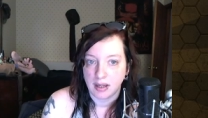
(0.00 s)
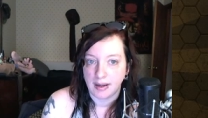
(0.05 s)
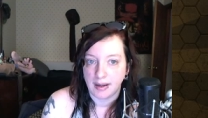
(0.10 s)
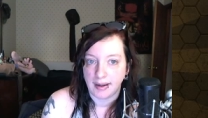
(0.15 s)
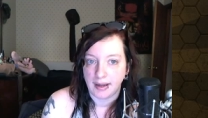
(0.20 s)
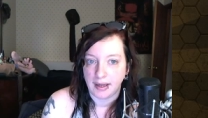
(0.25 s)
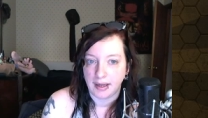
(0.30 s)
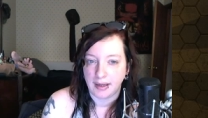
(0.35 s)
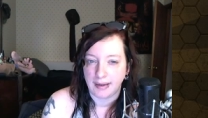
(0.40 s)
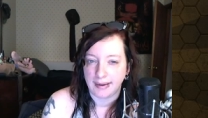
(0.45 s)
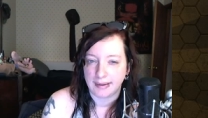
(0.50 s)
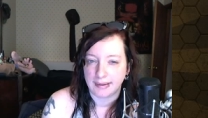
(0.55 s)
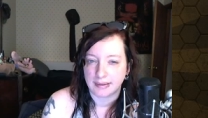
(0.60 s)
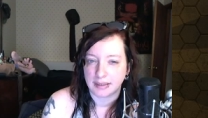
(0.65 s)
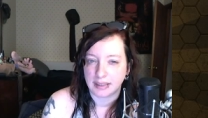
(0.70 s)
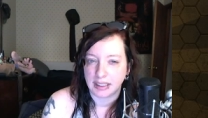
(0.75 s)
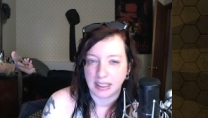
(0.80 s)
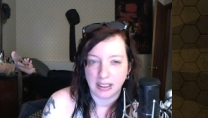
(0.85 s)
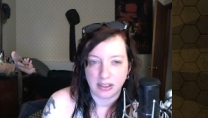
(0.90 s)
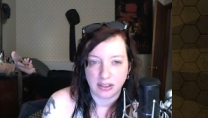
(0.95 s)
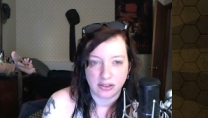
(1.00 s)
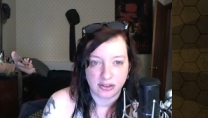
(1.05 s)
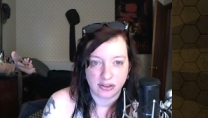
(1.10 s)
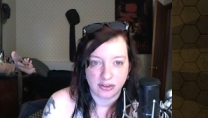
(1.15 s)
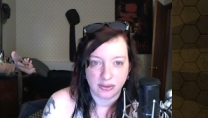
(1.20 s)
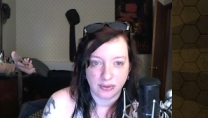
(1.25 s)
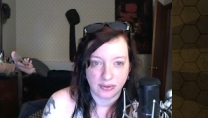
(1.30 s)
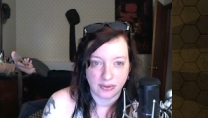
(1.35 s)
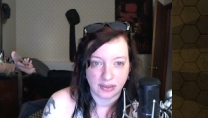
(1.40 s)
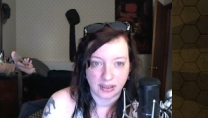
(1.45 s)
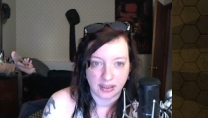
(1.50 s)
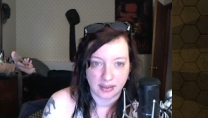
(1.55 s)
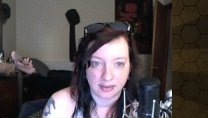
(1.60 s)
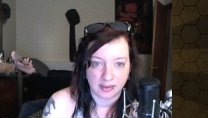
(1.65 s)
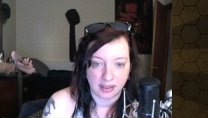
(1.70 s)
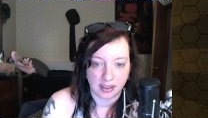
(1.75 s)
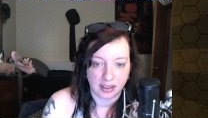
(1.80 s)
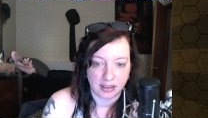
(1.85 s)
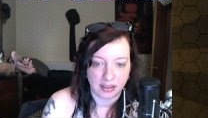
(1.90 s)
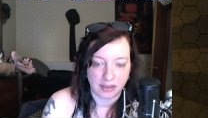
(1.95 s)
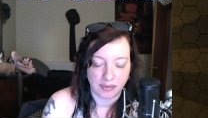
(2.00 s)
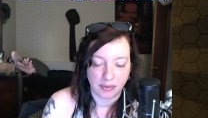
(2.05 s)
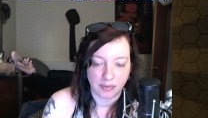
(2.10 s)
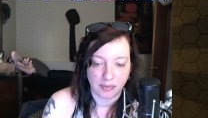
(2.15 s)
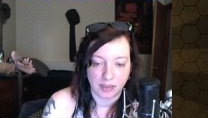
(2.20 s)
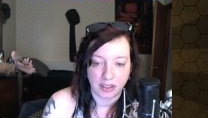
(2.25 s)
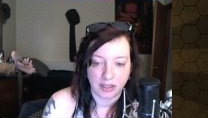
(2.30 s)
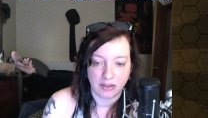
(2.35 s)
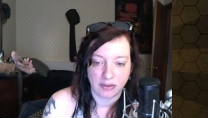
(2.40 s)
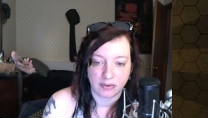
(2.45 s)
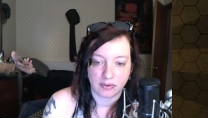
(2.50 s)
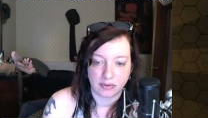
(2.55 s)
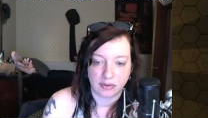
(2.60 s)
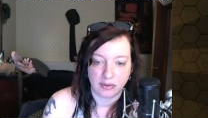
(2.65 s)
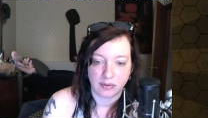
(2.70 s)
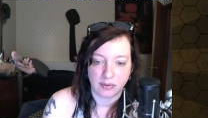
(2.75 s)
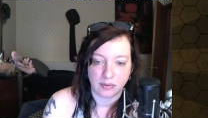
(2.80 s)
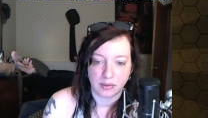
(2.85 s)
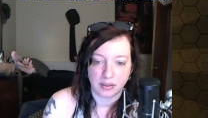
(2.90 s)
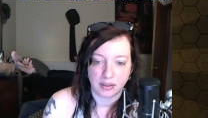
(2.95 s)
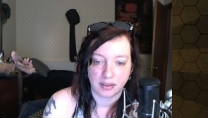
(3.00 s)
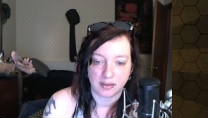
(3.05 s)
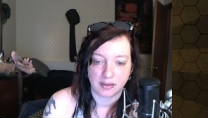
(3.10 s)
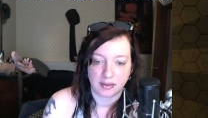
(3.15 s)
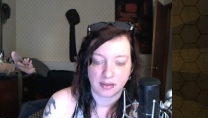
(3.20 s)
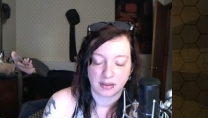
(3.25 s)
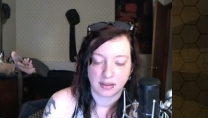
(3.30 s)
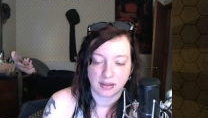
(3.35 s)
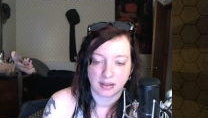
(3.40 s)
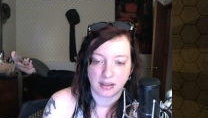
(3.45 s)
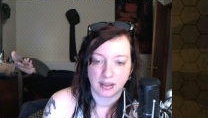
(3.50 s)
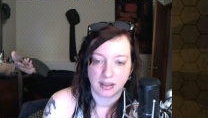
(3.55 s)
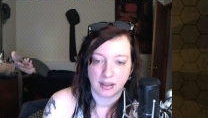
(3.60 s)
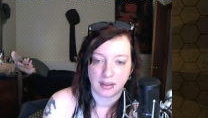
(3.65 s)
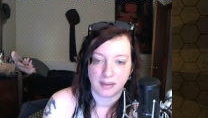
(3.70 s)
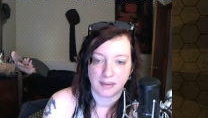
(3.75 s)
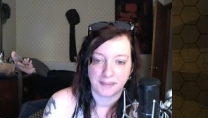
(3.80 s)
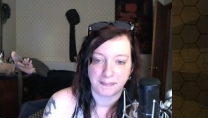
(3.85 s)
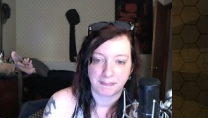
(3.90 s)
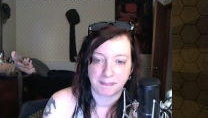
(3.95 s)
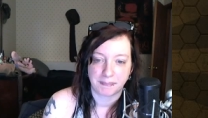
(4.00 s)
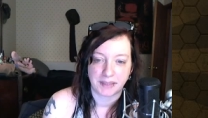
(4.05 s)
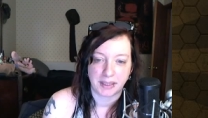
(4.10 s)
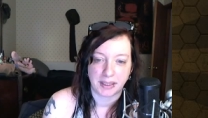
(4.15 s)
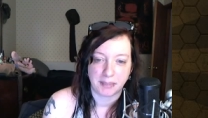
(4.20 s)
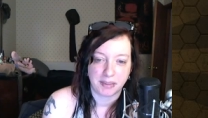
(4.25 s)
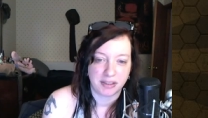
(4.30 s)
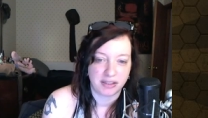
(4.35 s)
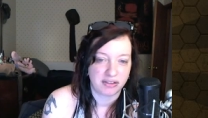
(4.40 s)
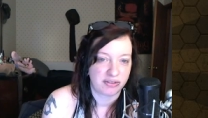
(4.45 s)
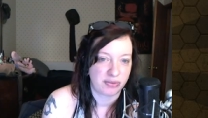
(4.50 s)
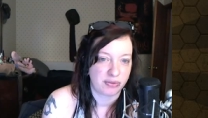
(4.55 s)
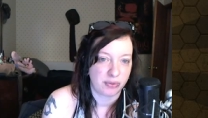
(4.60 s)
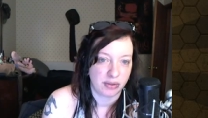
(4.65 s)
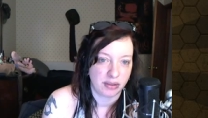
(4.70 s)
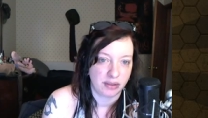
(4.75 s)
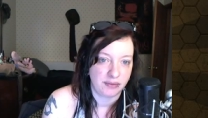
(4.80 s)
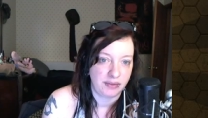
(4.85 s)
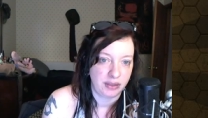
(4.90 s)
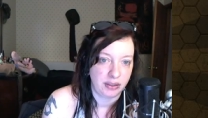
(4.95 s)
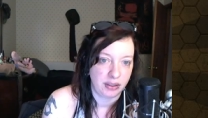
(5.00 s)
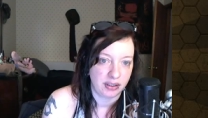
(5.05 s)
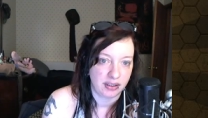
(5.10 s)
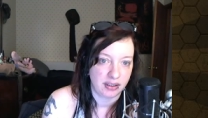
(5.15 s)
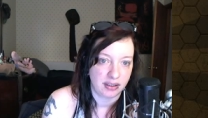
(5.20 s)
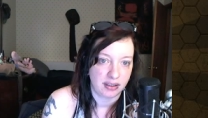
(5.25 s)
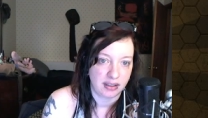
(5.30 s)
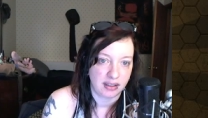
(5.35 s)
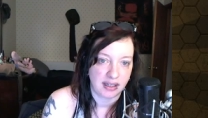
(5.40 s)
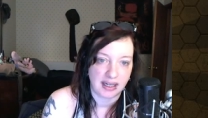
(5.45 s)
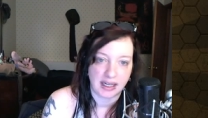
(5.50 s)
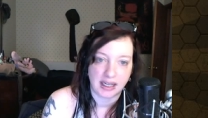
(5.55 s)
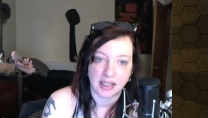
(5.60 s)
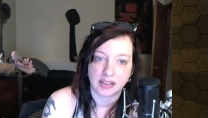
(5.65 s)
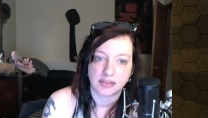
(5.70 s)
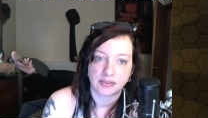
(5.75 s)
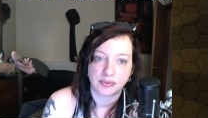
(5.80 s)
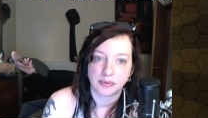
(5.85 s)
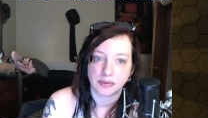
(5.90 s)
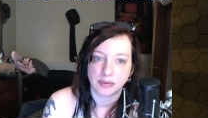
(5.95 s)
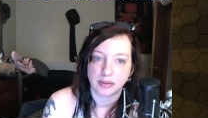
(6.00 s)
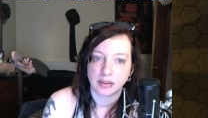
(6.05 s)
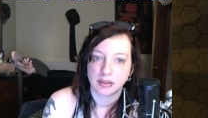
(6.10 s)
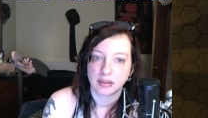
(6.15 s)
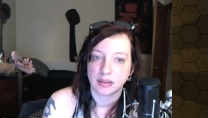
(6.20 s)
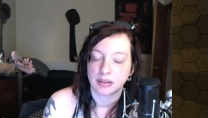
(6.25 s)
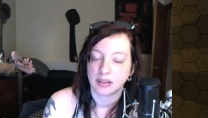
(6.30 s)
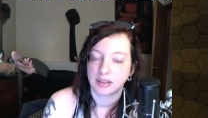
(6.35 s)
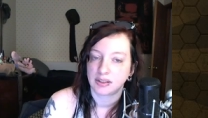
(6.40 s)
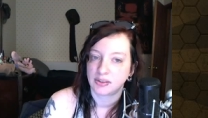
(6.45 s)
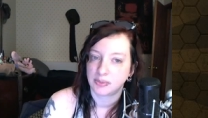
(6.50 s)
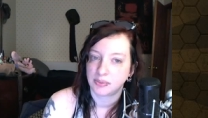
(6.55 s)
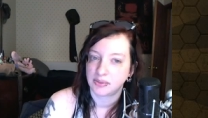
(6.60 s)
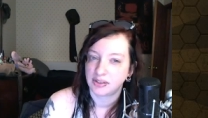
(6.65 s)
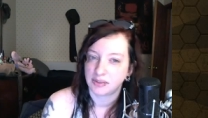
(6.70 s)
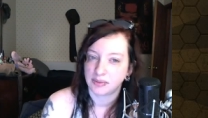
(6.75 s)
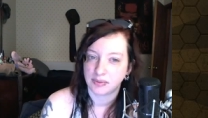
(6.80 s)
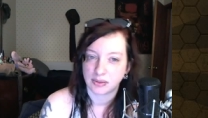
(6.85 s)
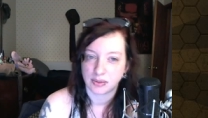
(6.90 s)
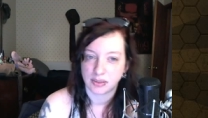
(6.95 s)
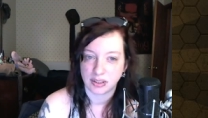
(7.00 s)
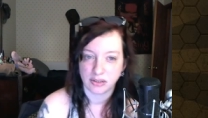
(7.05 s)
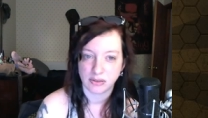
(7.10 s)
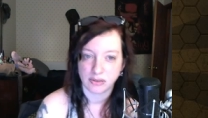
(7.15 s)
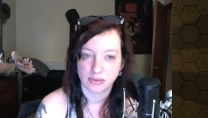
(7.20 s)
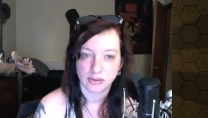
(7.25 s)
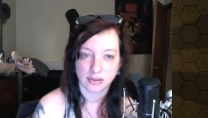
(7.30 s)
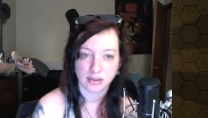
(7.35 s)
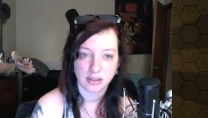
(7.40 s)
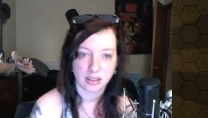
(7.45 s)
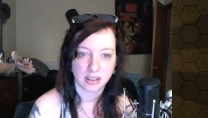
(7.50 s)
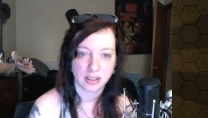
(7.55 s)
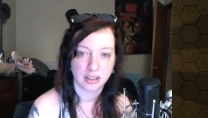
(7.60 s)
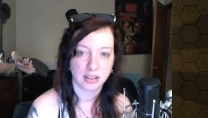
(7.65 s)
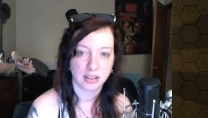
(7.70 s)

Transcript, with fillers: and like each juice has like a different ratio to it. Um, I'm not sure if you could ask for like specific ratios or not.